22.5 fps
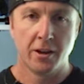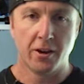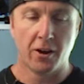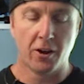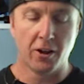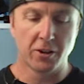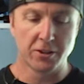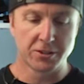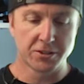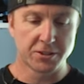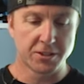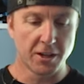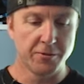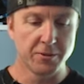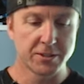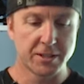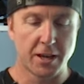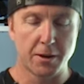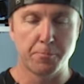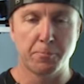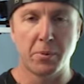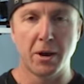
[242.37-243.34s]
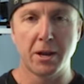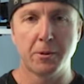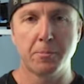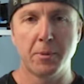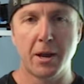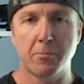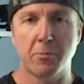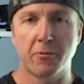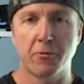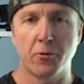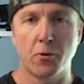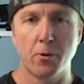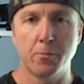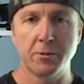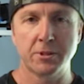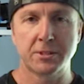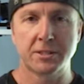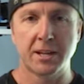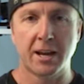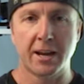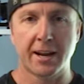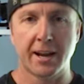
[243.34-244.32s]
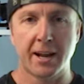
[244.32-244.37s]
All our stuff is at bikeman
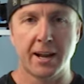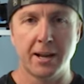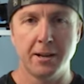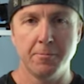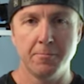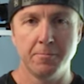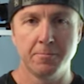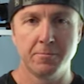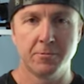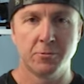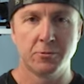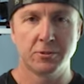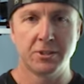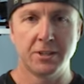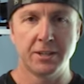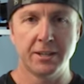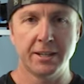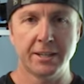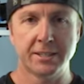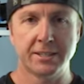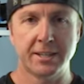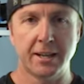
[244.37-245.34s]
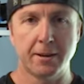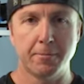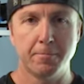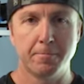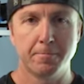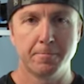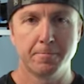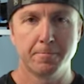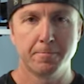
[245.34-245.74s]
performance dot com. See you next time.